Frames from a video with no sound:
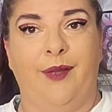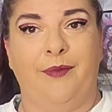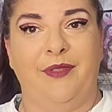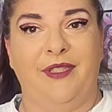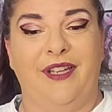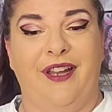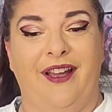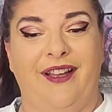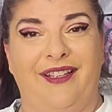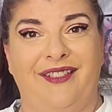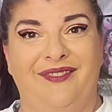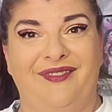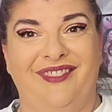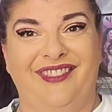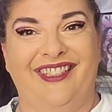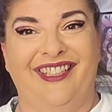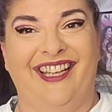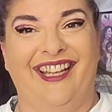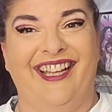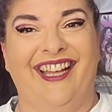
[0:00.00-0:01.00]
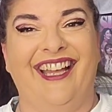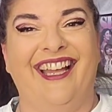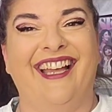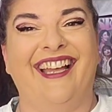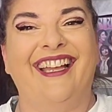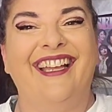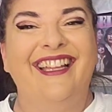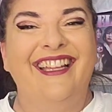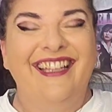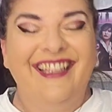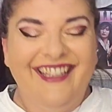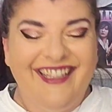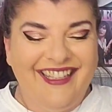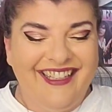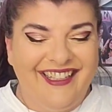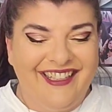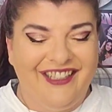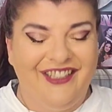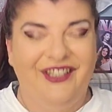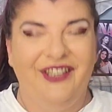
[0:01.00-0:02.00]
I'm stuck.
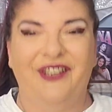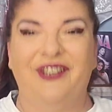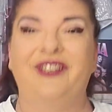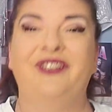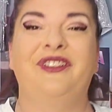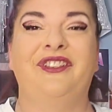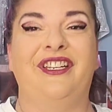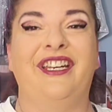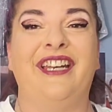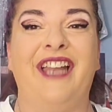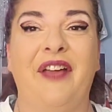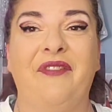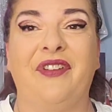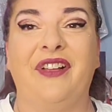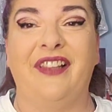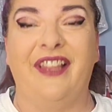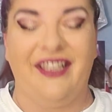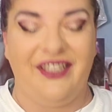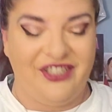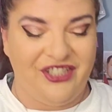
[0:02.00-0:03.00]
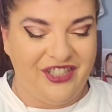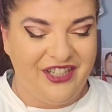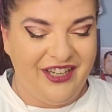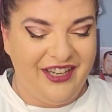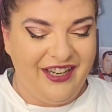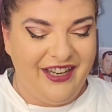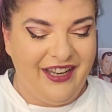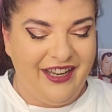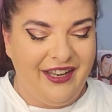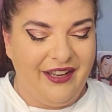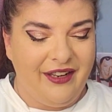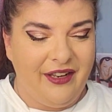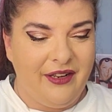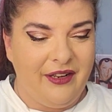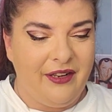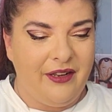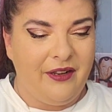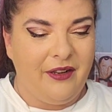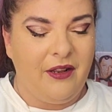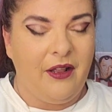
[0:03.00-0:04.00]
You didn't have a glitch.
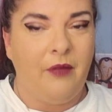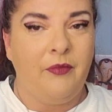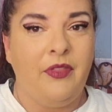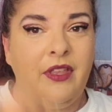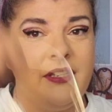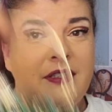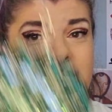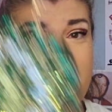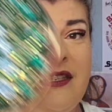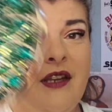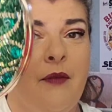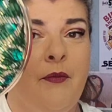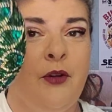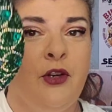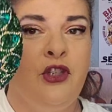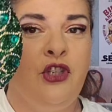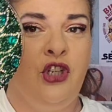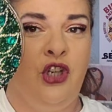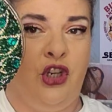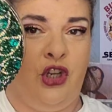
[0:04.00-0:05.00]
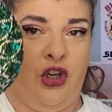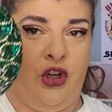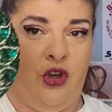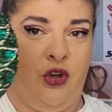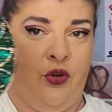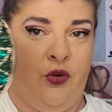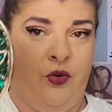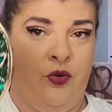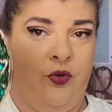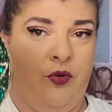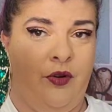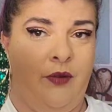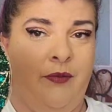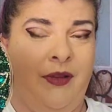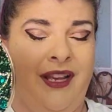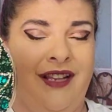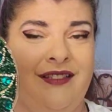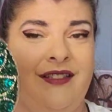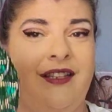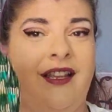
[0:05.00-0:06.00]
This is number 2
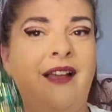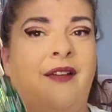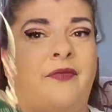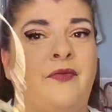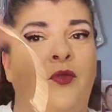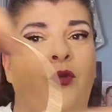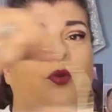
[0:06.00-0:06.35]
because, of